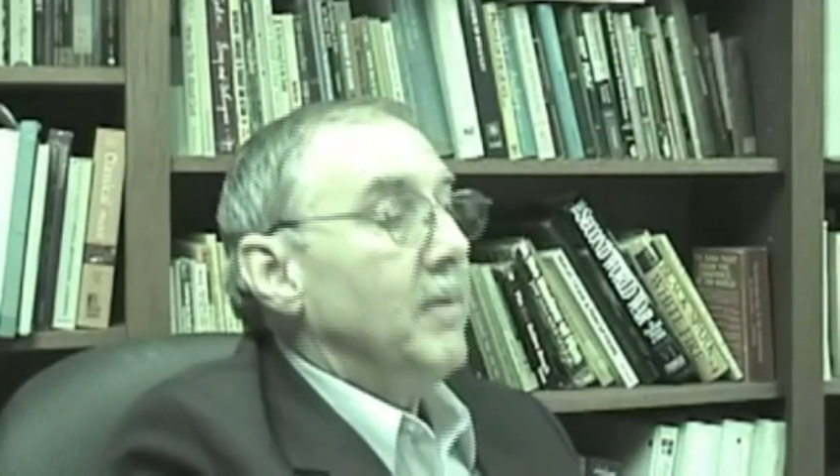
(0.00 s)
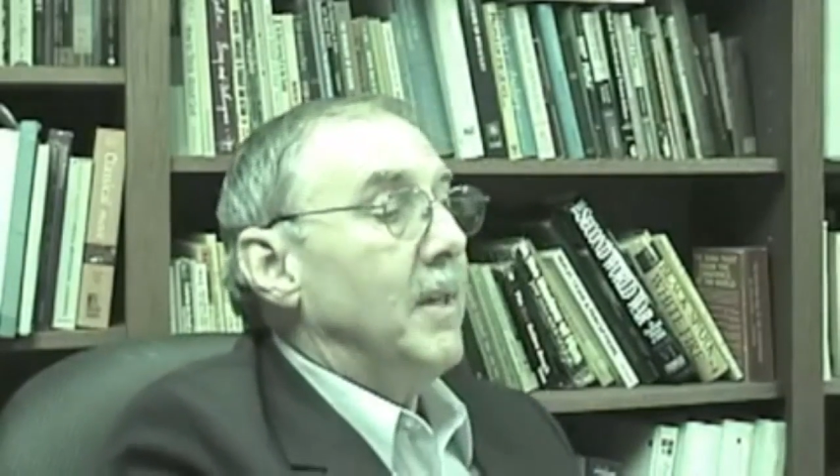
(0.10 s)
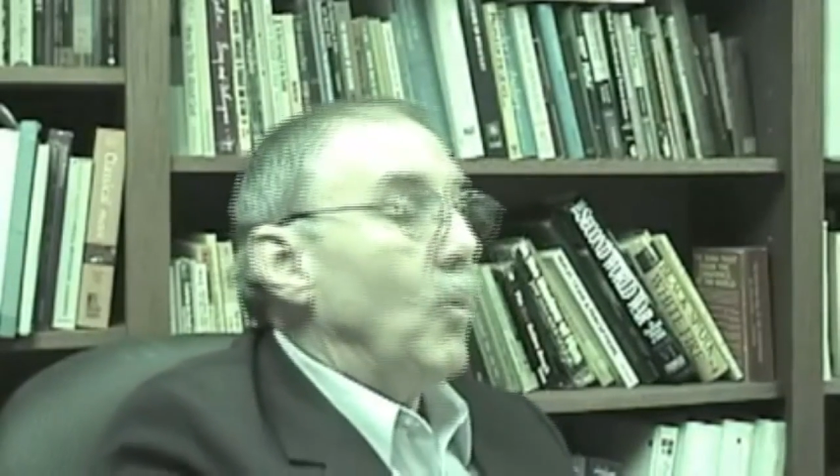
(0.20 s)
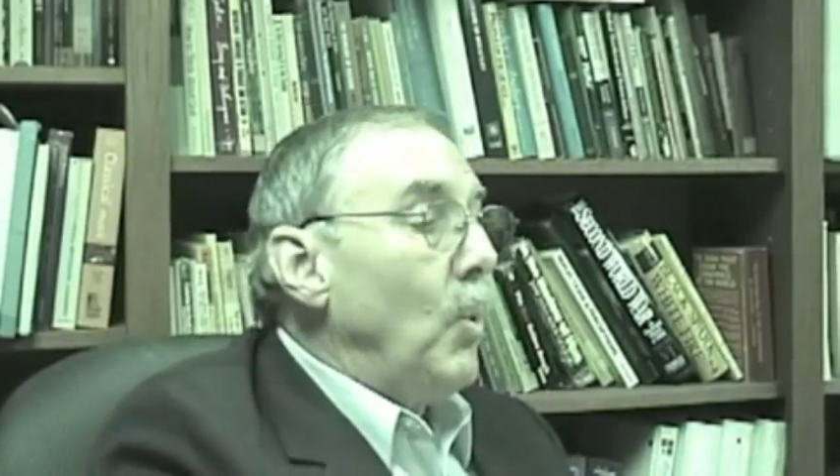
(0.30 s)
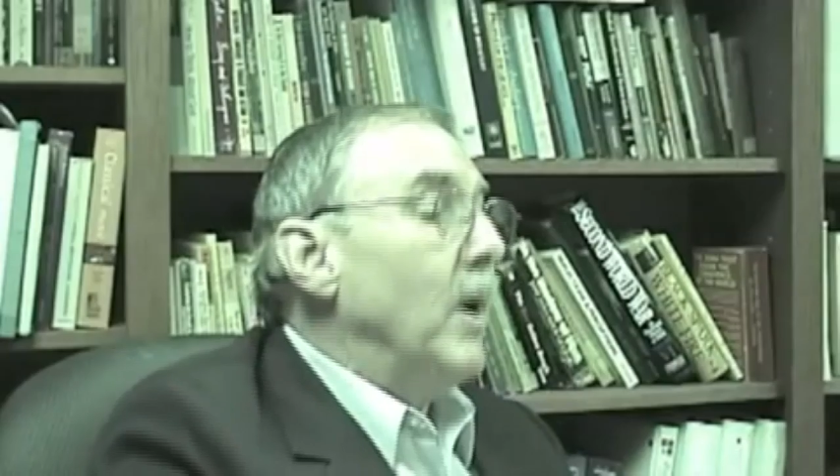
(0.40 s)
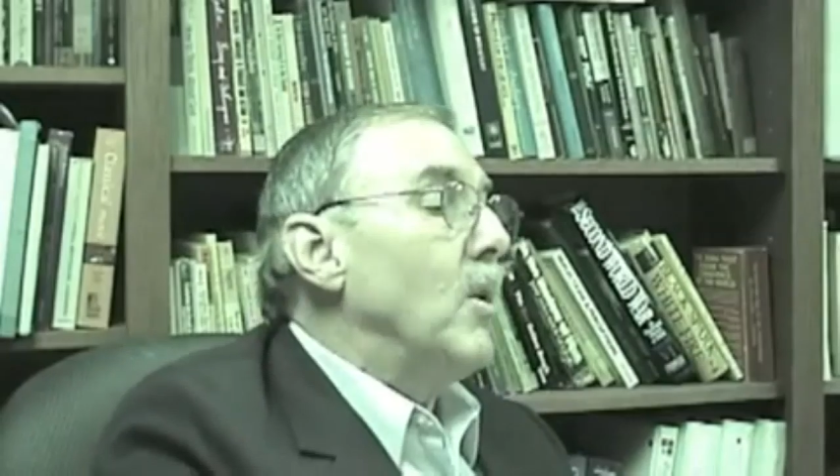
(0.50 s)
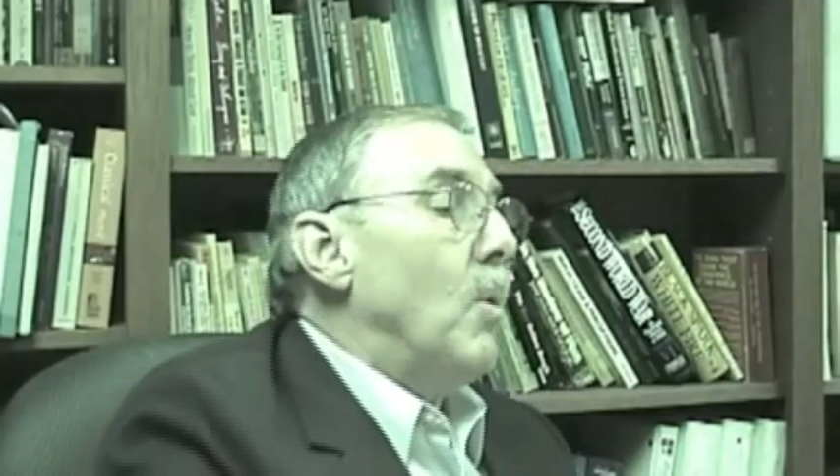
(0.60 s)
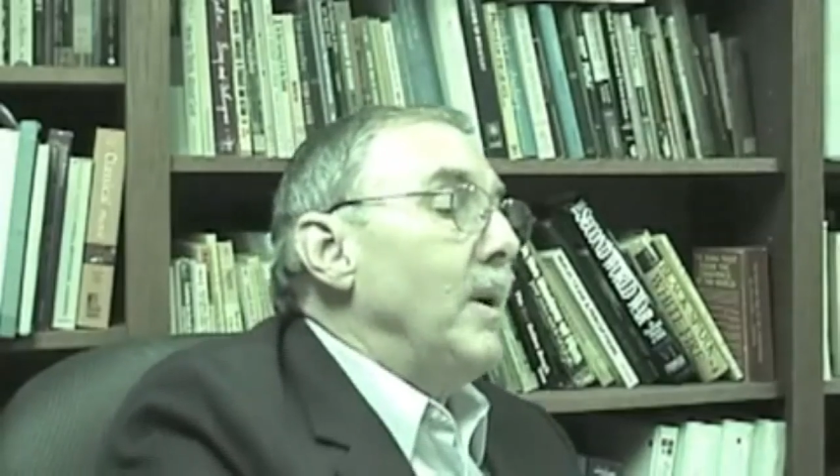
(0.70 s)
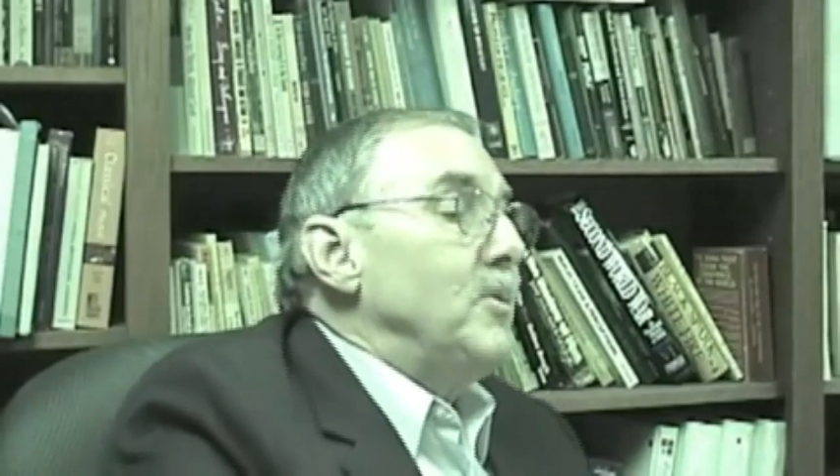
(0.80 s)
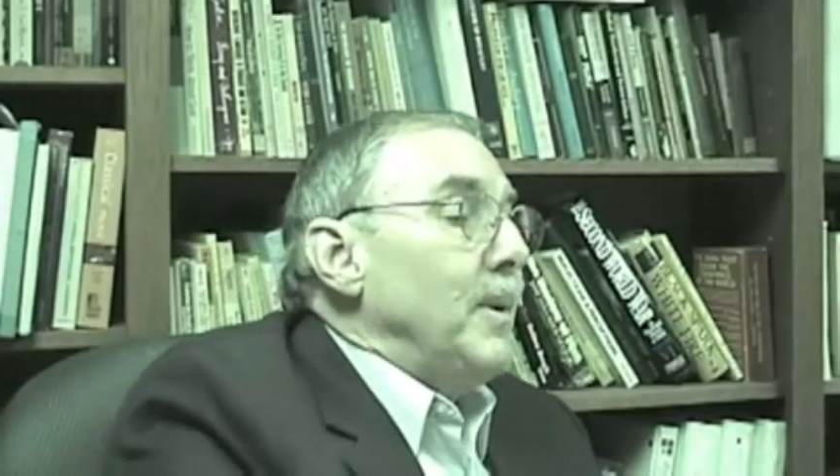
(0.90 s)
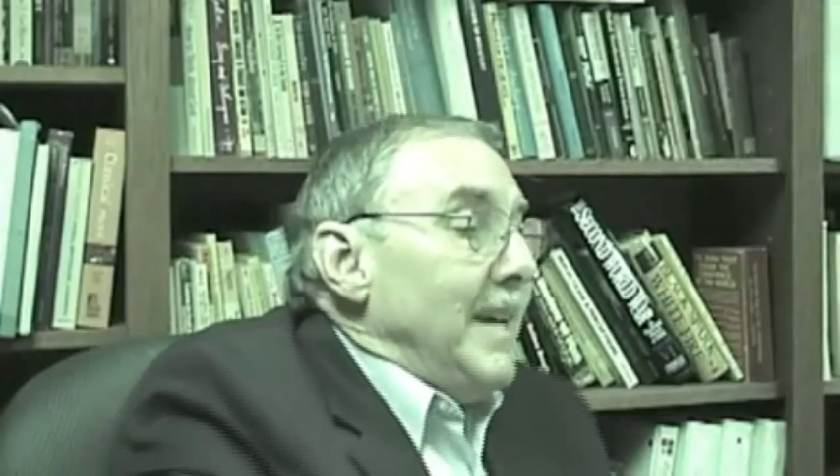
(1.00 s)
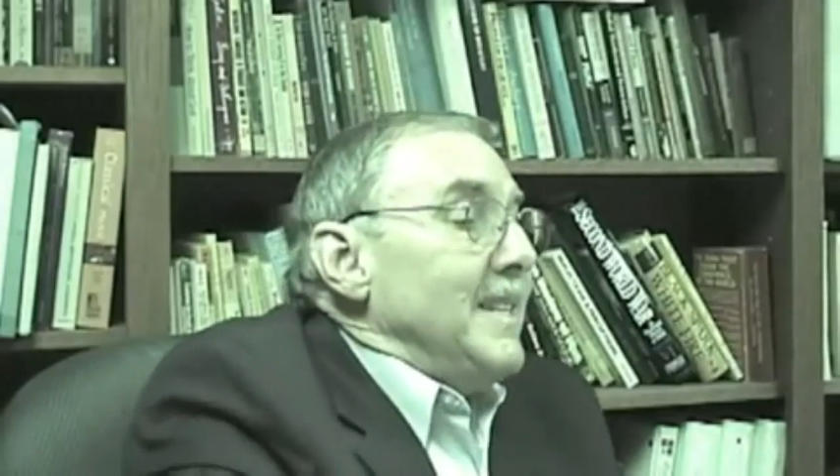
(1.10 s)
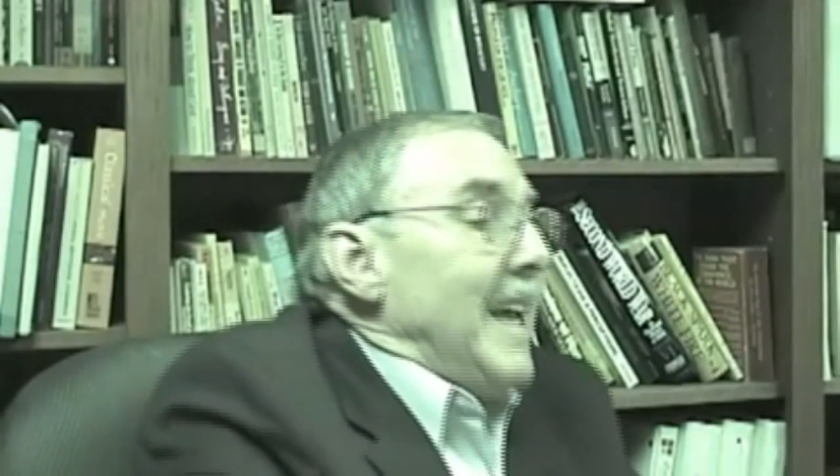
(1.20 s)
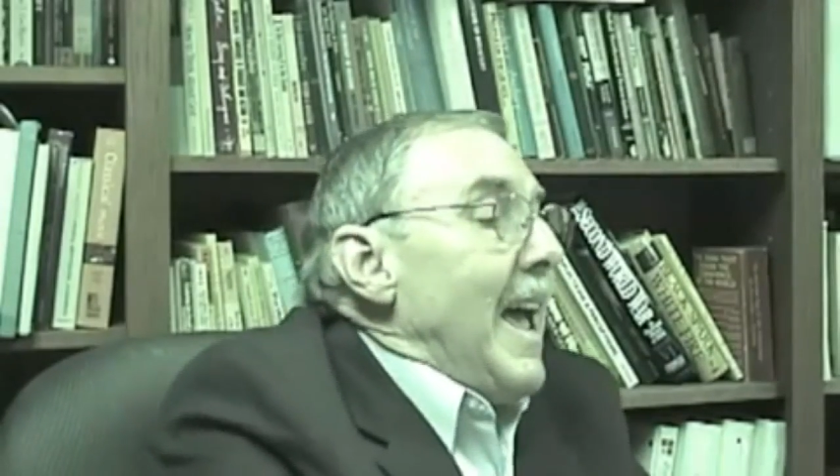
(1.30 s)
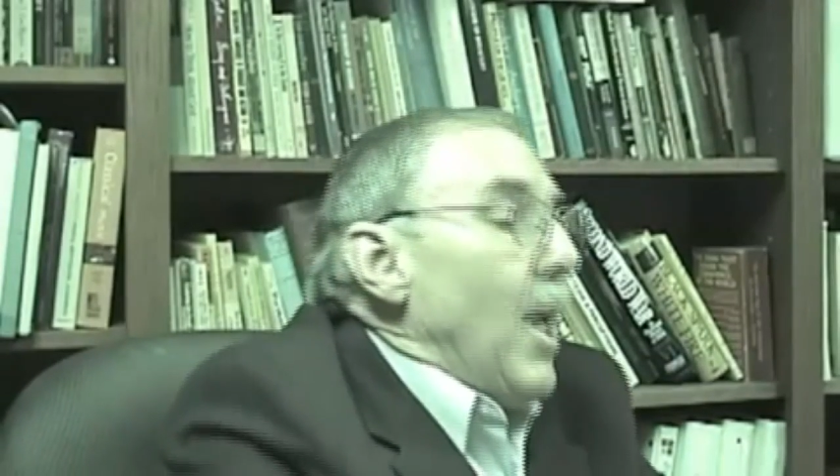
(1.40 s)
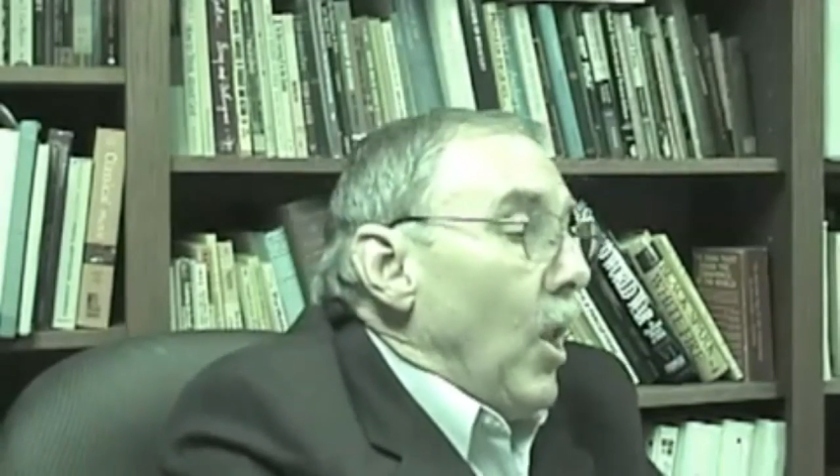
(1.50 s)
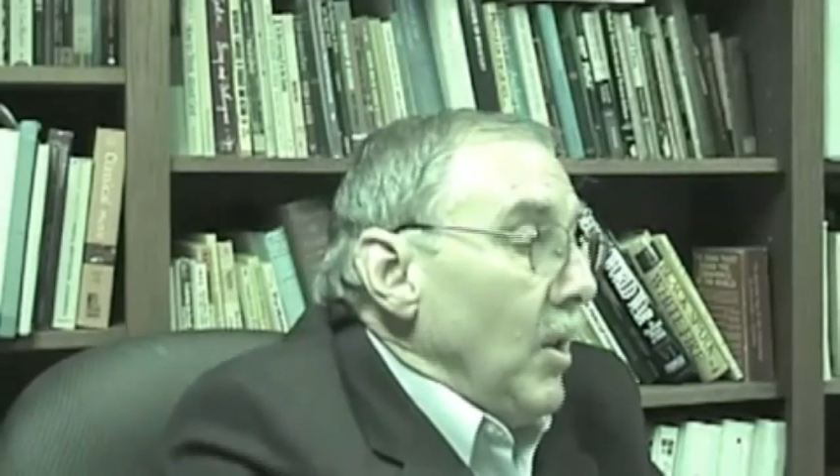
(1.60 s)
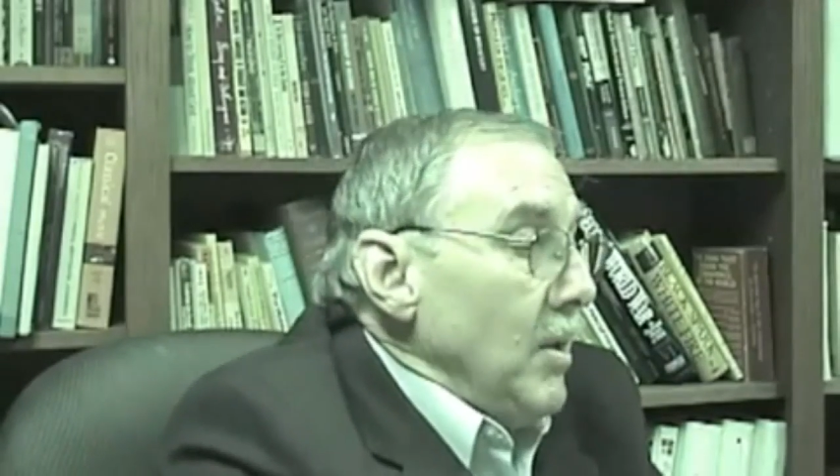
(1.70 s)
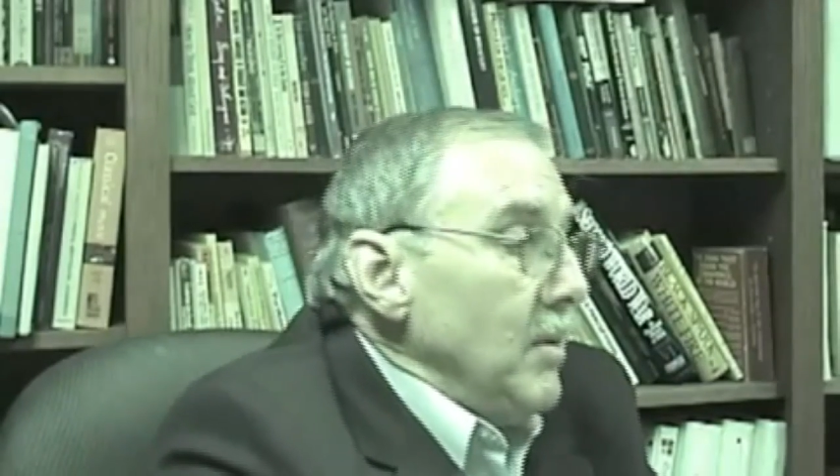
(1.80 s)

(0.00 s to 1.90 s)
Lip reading: that we're going to his hell.